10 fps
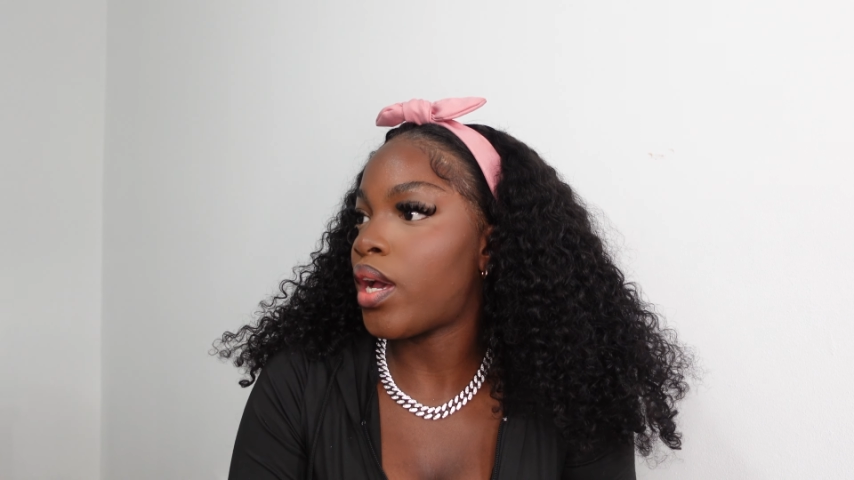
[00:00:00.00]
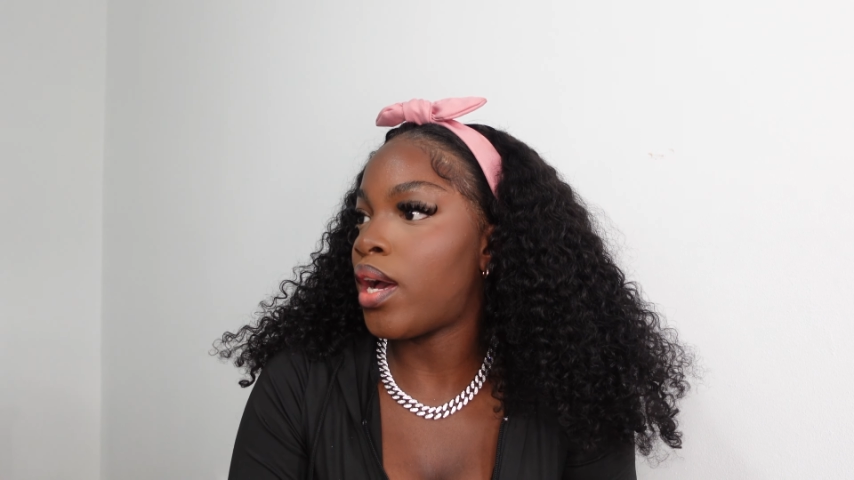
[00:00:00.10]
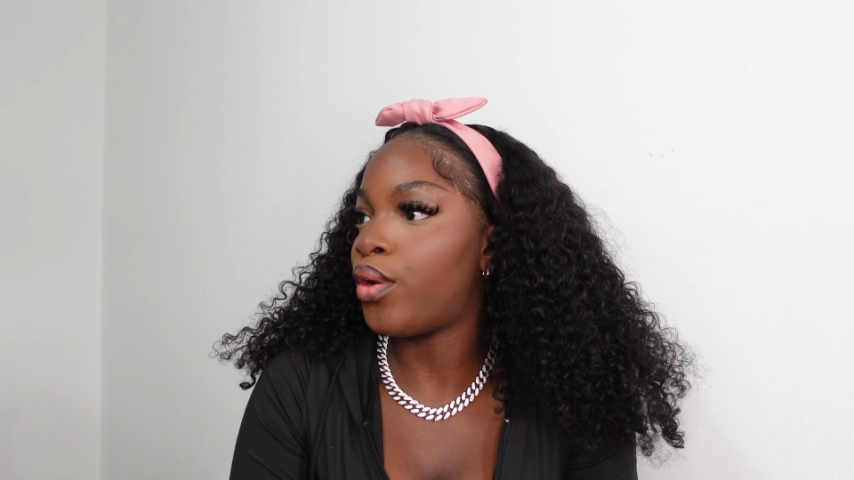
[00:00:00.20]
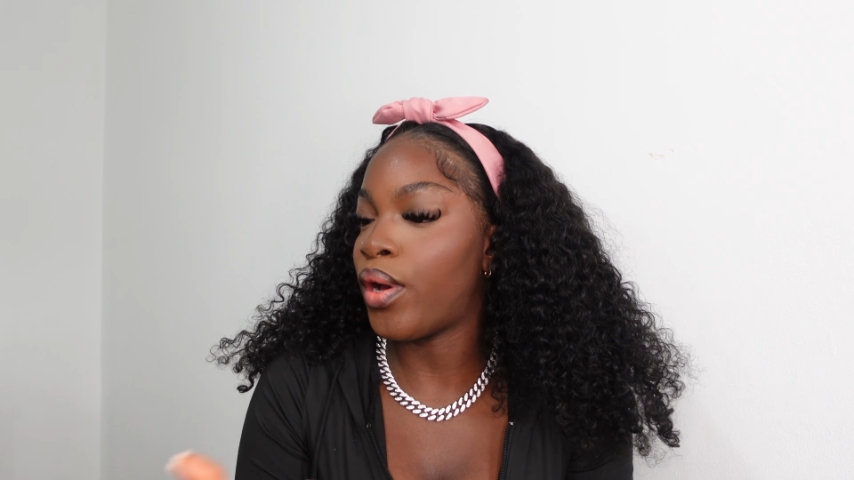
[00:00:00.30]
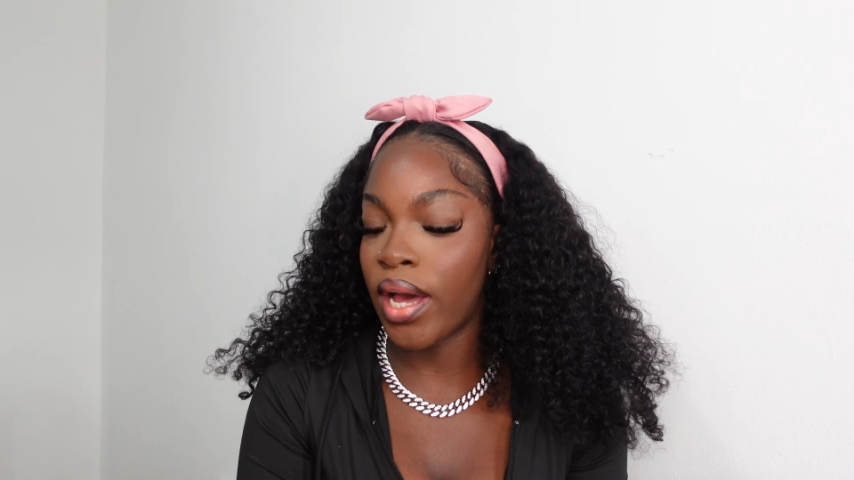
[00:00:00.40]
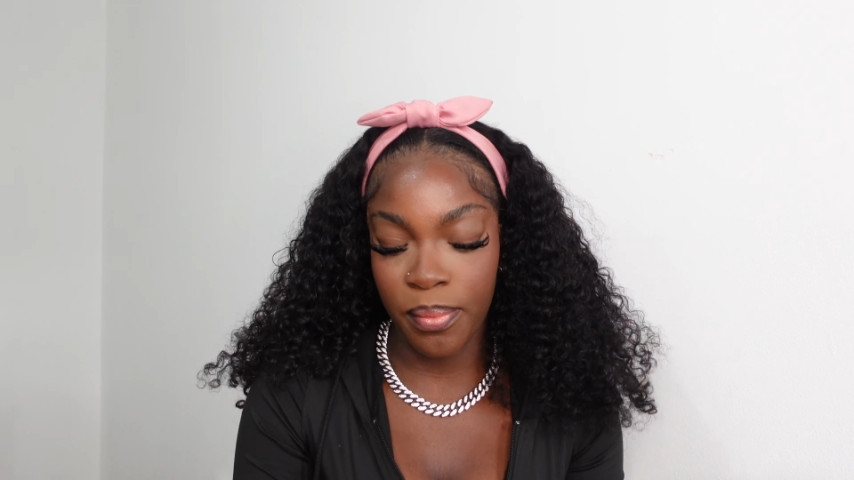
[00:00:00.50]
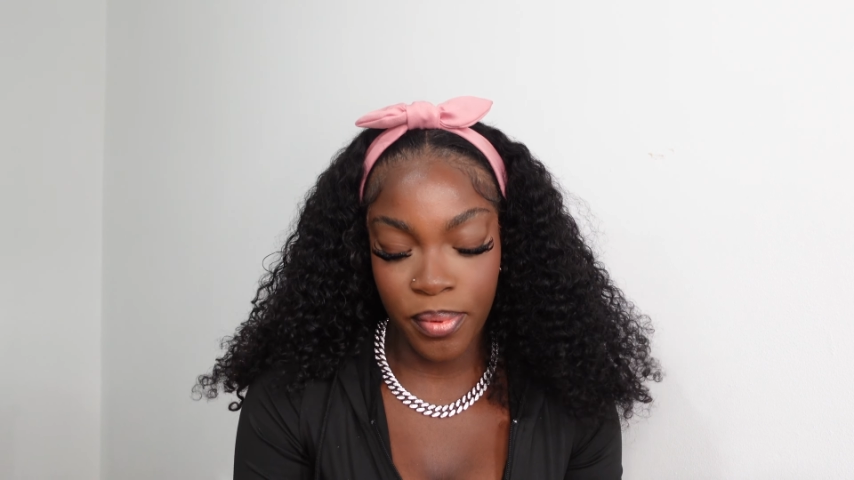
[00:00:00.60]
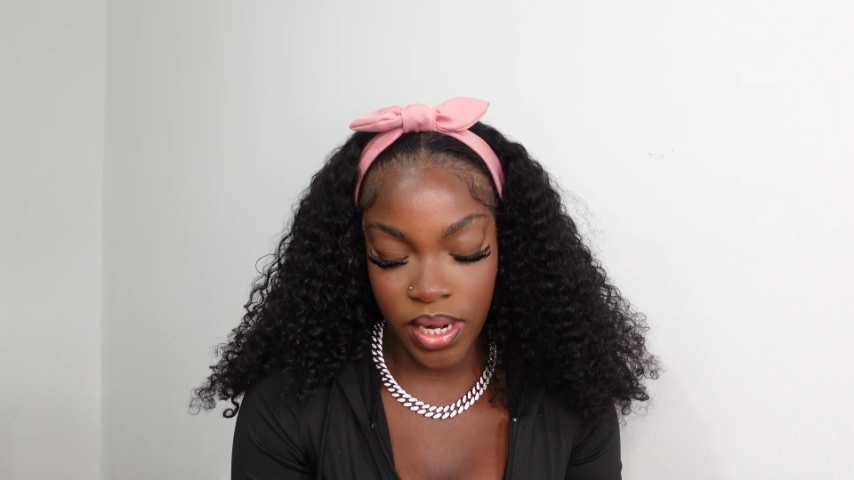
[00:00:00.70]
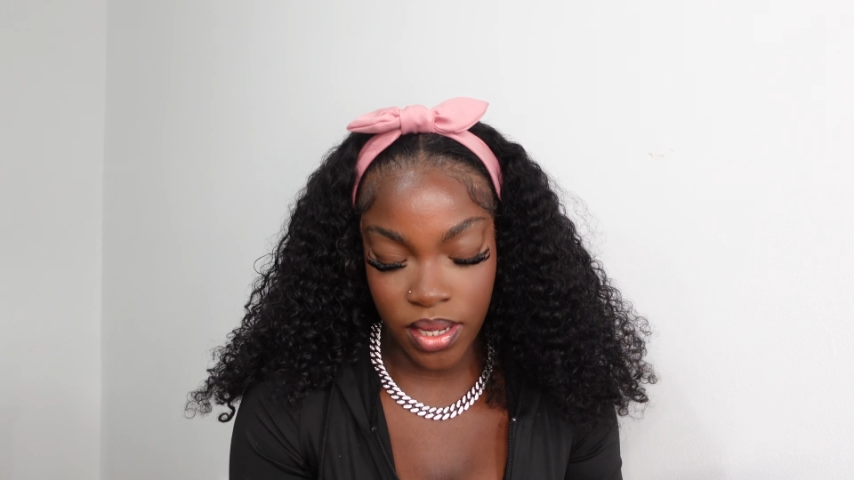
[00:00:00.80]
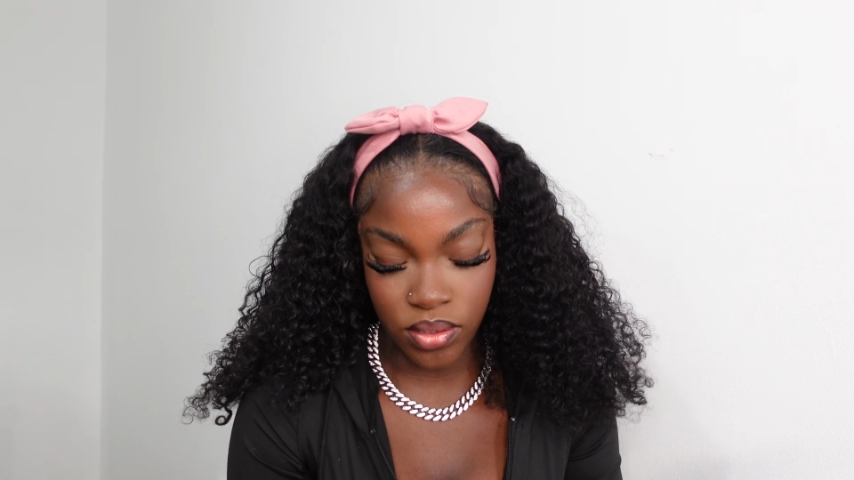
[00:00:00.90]
I don't know how to
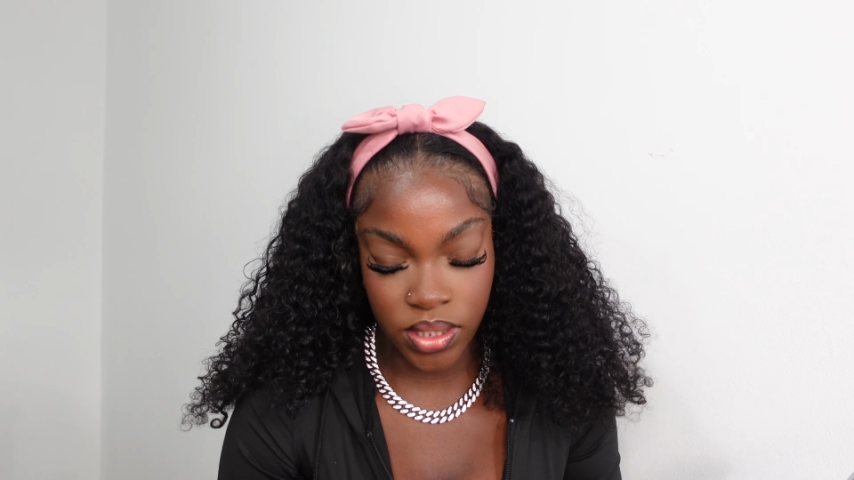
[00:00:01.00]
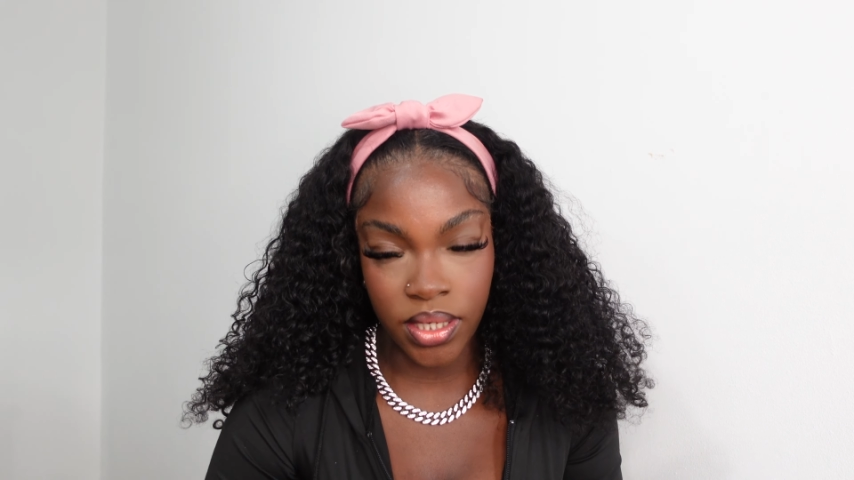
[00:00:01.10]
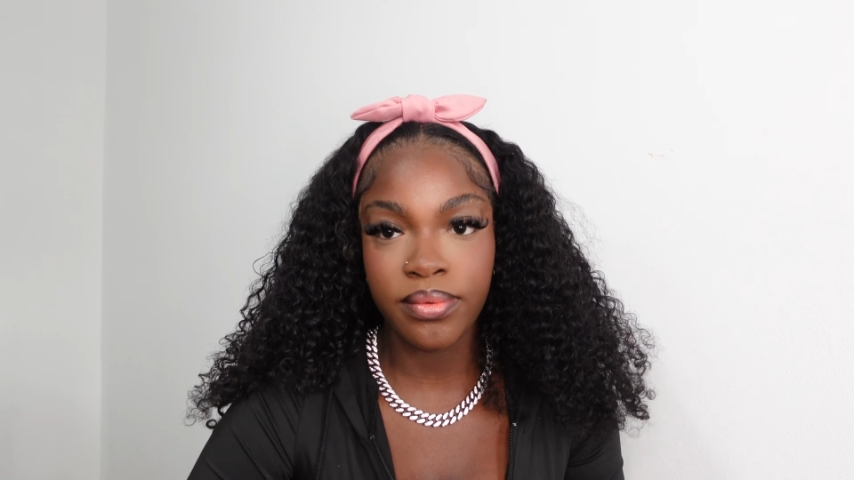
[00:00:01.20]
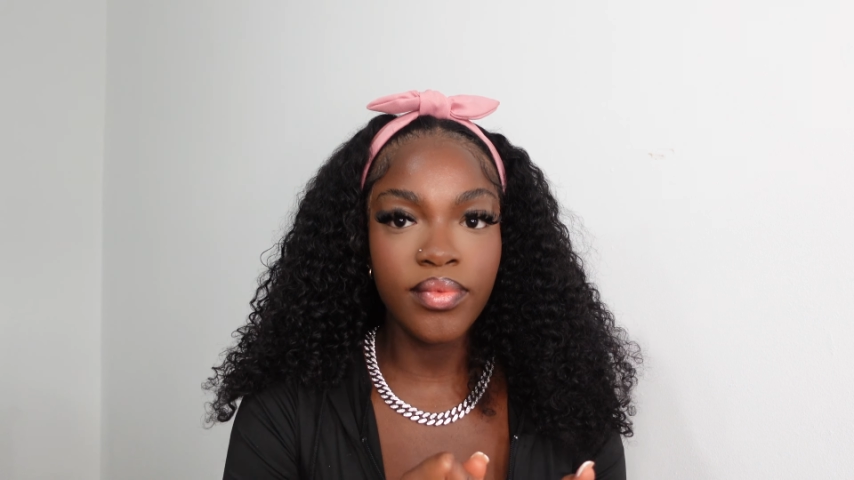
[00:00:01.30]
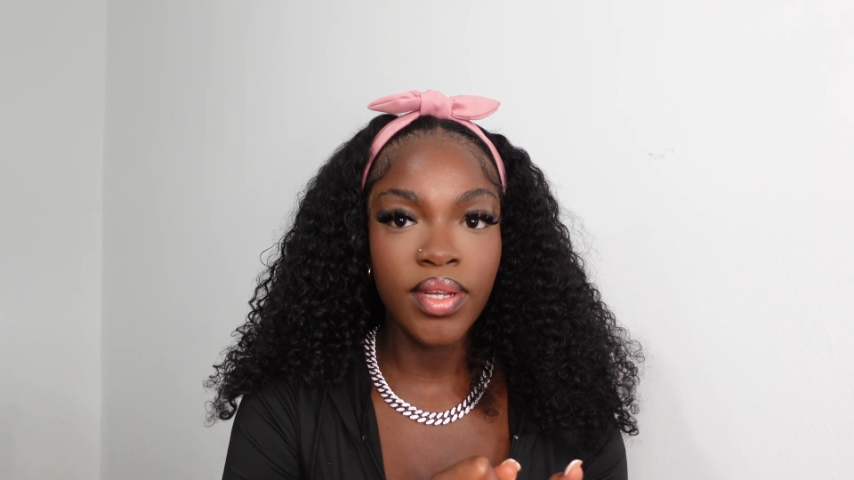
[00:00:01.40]
pronounce it.